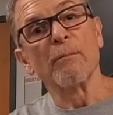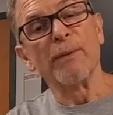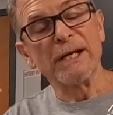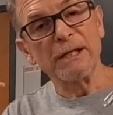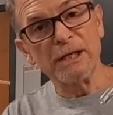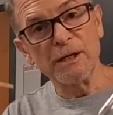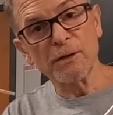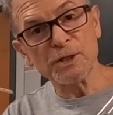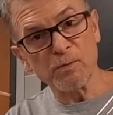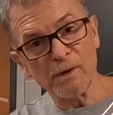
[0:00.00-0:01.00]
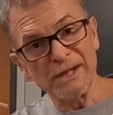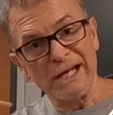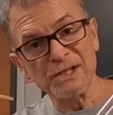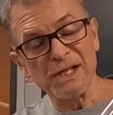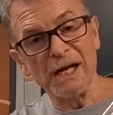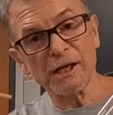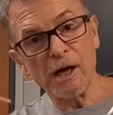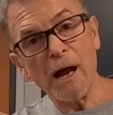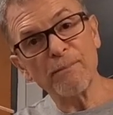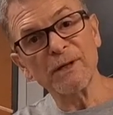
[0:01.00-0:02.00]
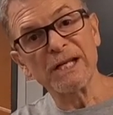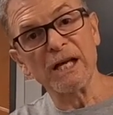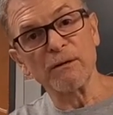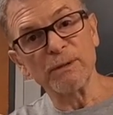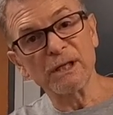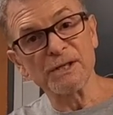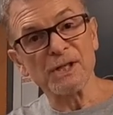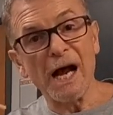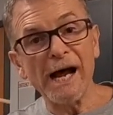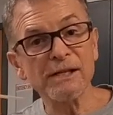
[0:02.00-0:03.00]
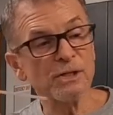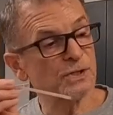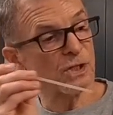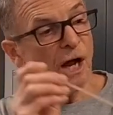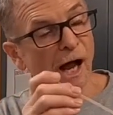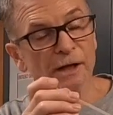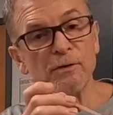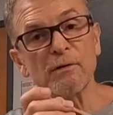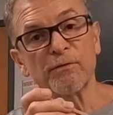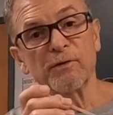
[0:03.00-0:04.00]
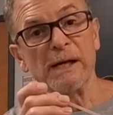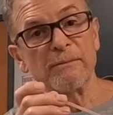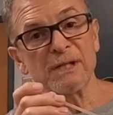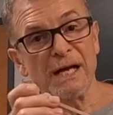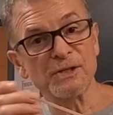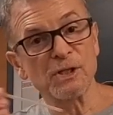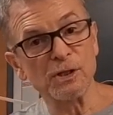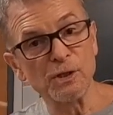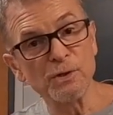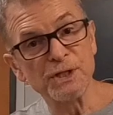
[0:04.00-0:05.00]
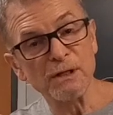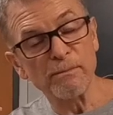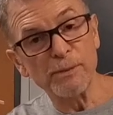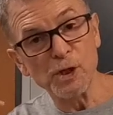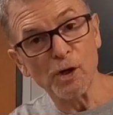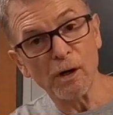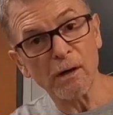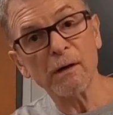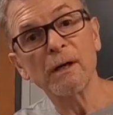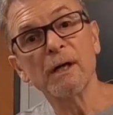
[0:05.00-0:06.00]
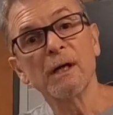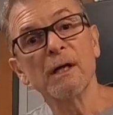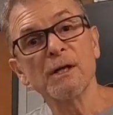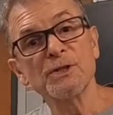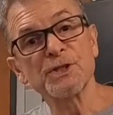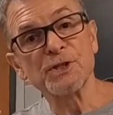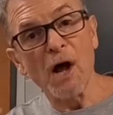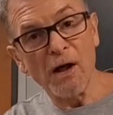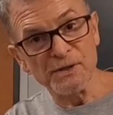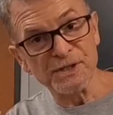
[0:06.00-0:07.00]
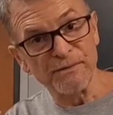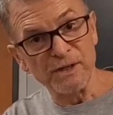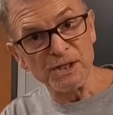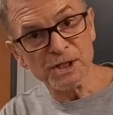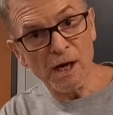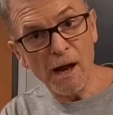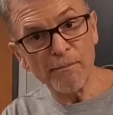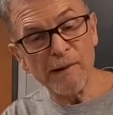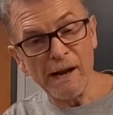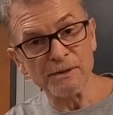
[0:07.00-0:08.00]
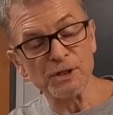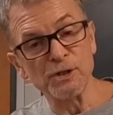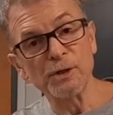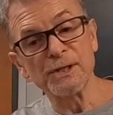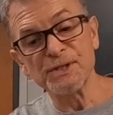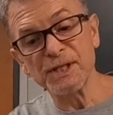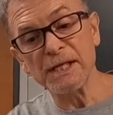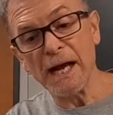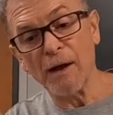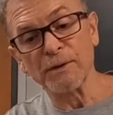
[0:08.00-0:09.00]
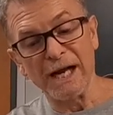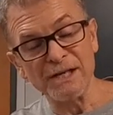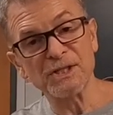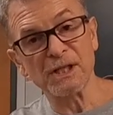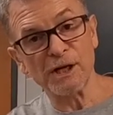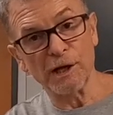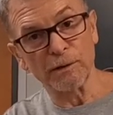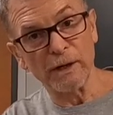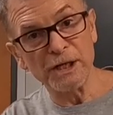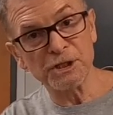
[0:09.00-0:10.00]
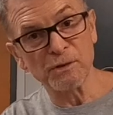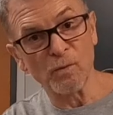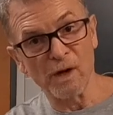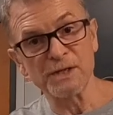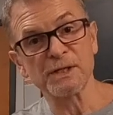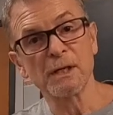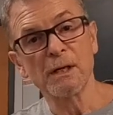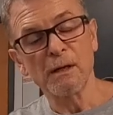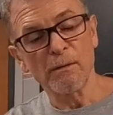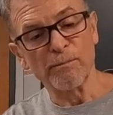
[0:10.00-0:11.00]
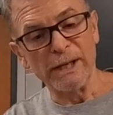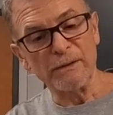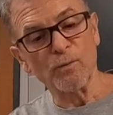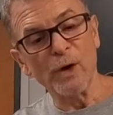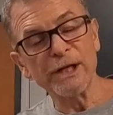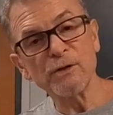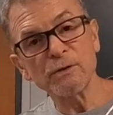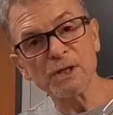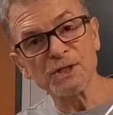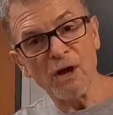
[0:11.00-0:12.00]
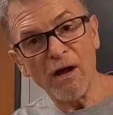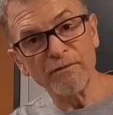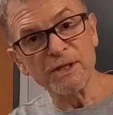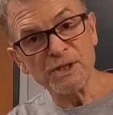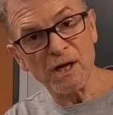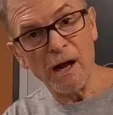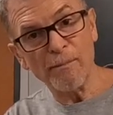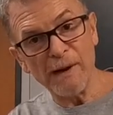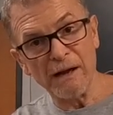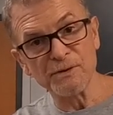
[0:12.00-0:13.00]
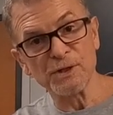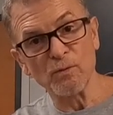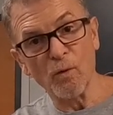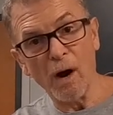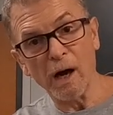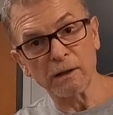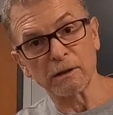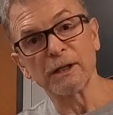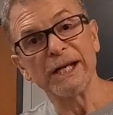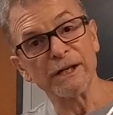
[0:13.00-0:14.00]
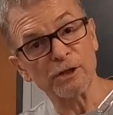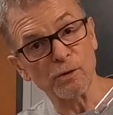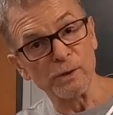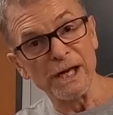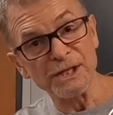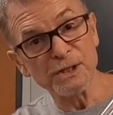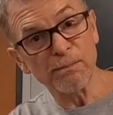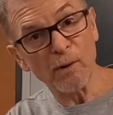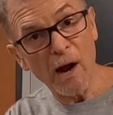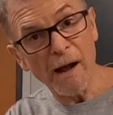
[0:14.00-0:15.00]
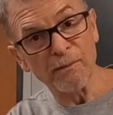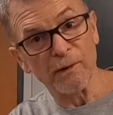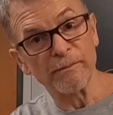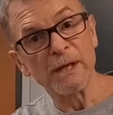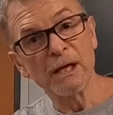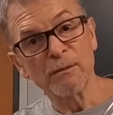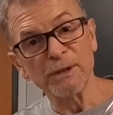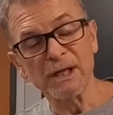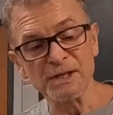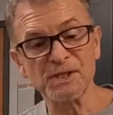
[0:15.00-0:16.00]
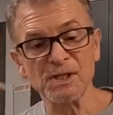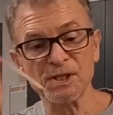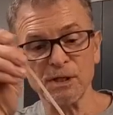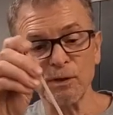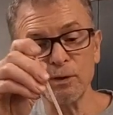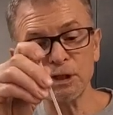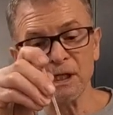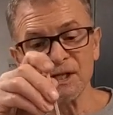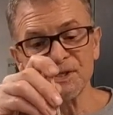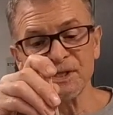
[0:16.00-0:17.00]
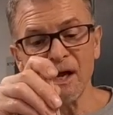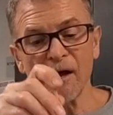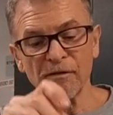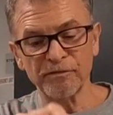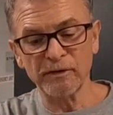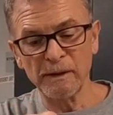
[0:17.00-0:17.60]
But here's where things get complicated, because I just taught you the flame test using pure salts of these compounds, and you can see how nice the coloration was. But when you dissolve these compounds in water, it creates a problem, because the solution itself